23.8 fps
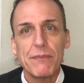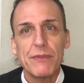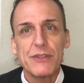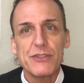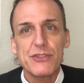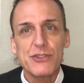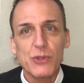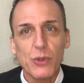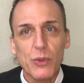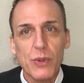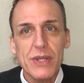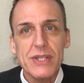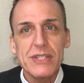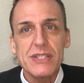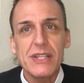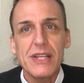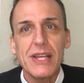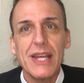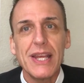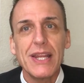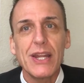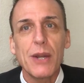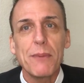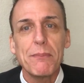The stories
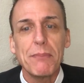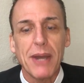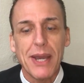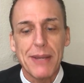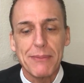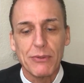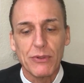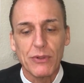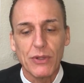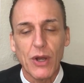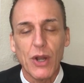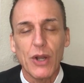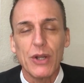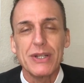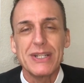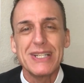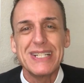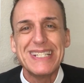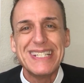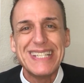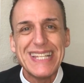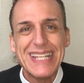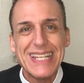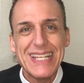in our Bible are
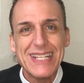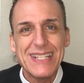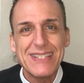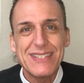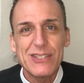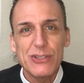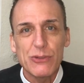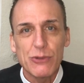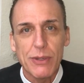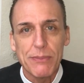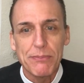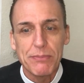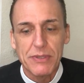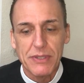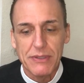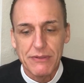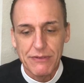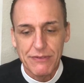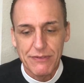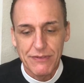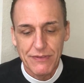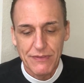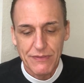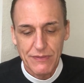descriptive
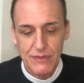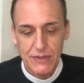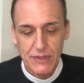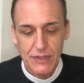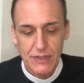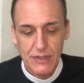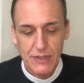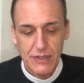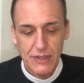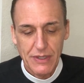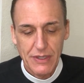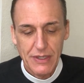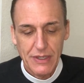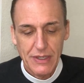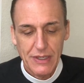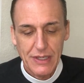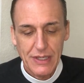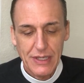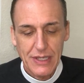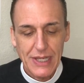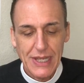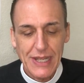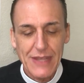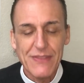
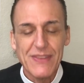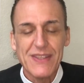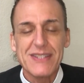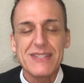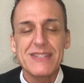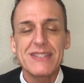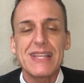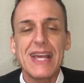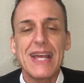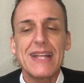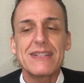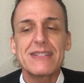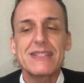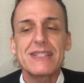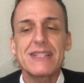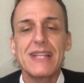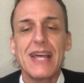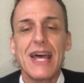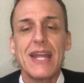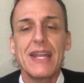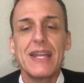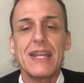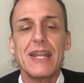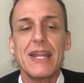in the sense
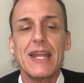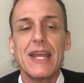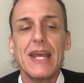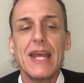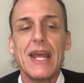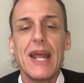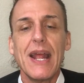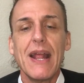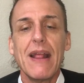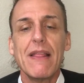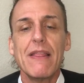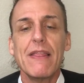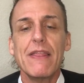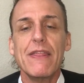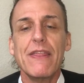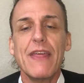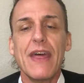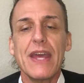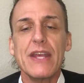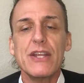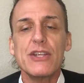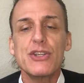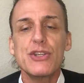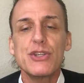that
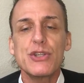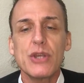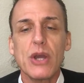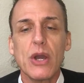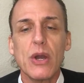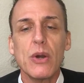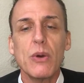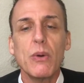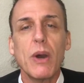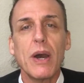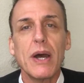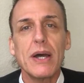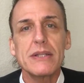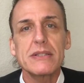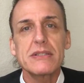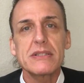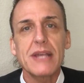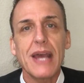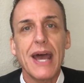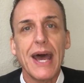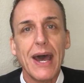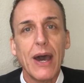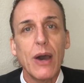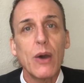they show
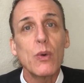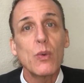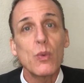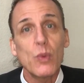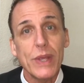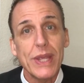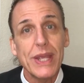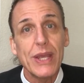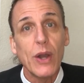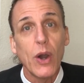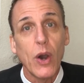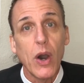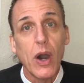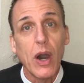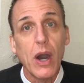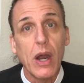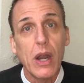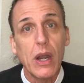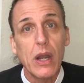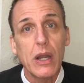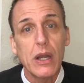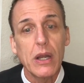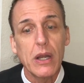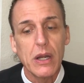us how we
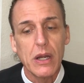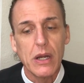are